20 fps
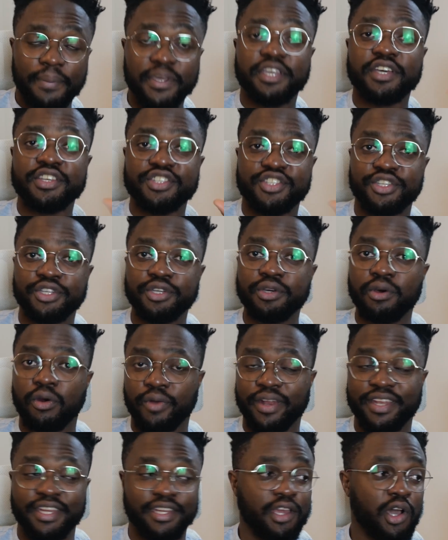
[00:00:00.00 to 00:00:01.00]
because you
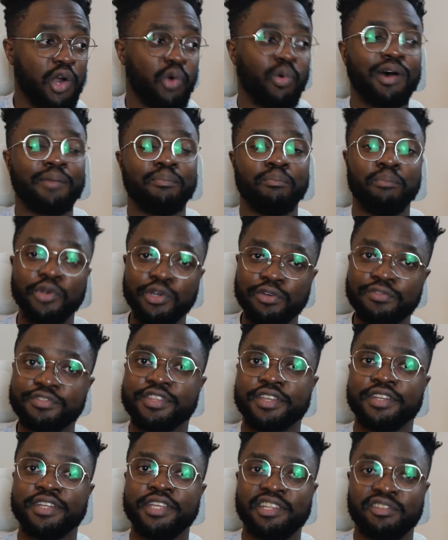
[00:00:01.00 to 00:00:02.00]
already know what moves
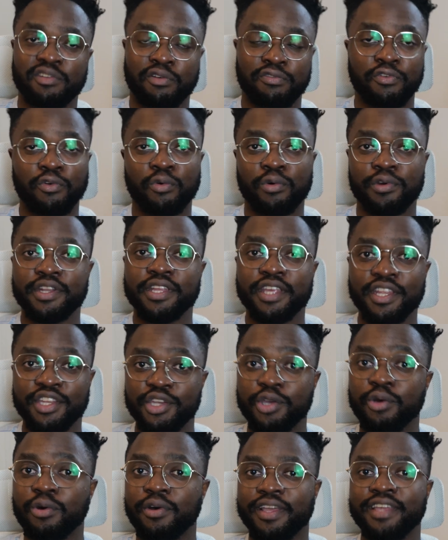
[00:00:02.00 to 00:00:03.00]
the needle forward in
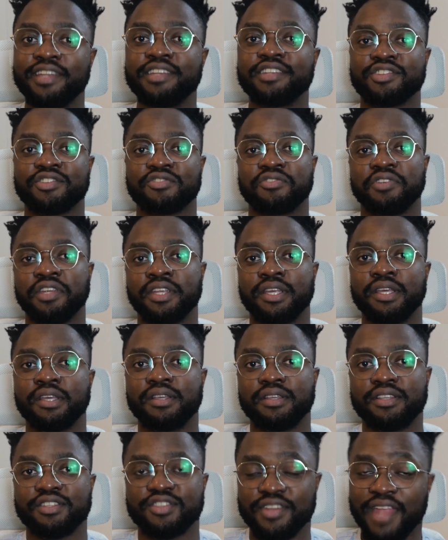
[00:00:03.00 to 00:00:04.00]
your industry.
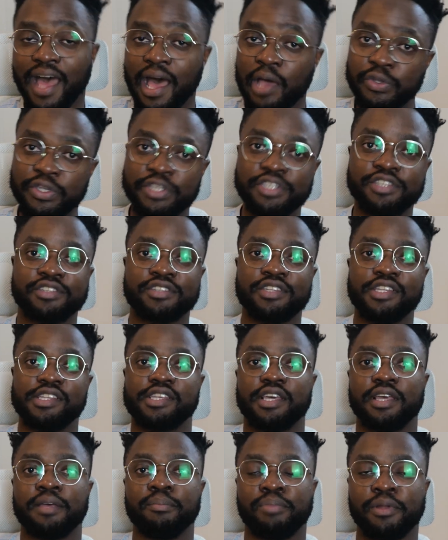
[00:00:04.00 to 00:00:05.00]
So now you just need
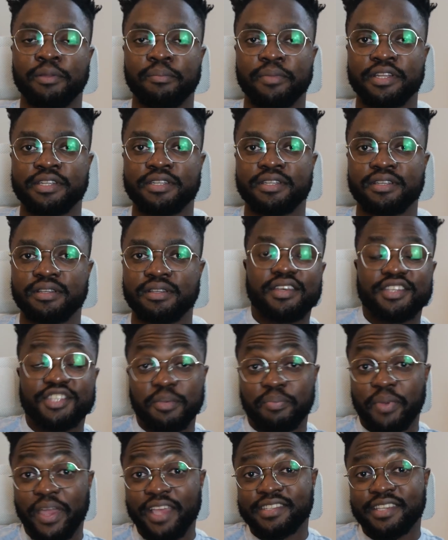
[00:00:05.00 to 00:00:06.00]
to implement.
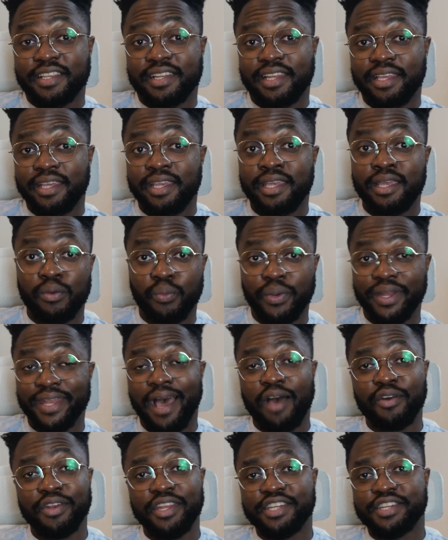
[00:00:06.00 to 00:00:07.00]
So basically, we
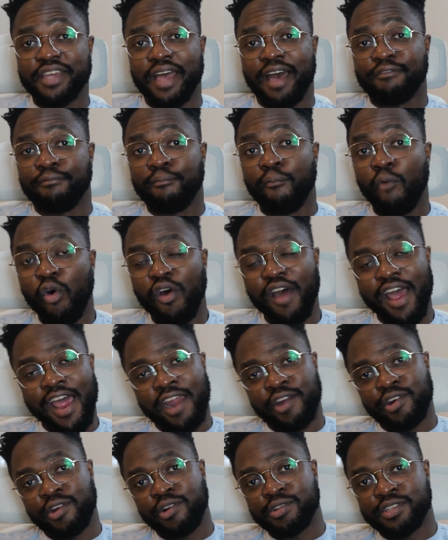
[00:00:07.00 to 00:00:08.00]
now need to have more
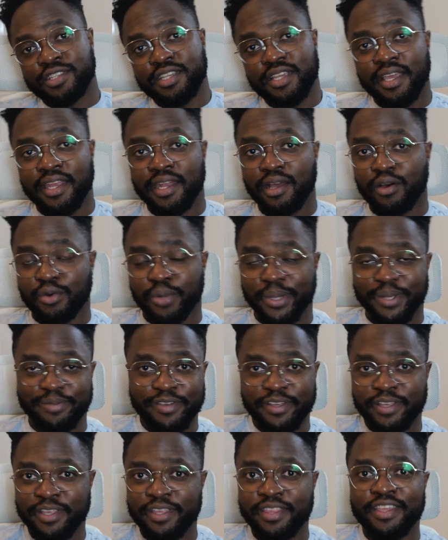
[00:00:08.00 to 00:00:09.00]
arrows in our
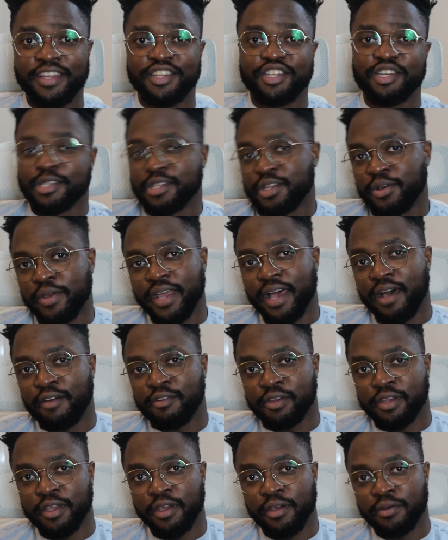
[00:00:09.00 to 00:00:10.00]
quiver than just knowing how
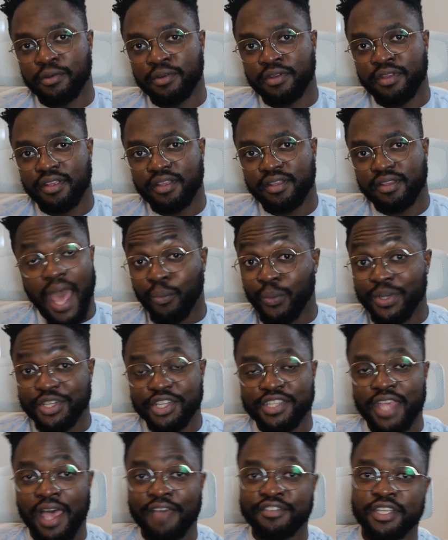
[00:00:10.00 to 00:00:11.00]
to code. And we
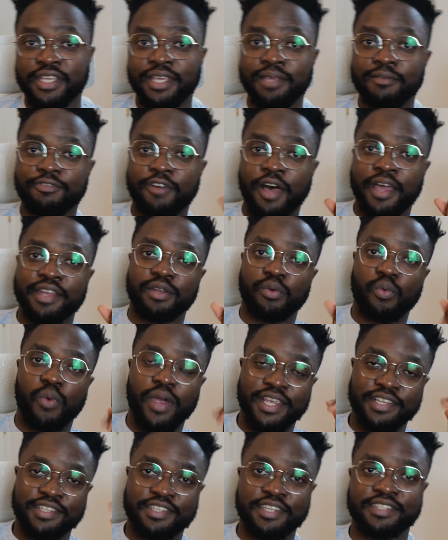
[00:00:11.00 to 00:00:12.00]
just have to keep finding
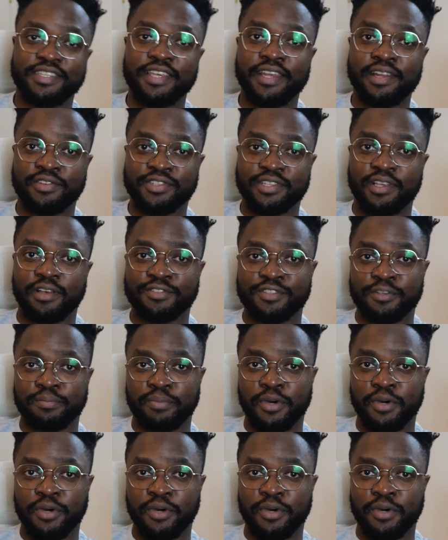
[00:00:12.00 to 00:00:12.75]
ways to set ourselves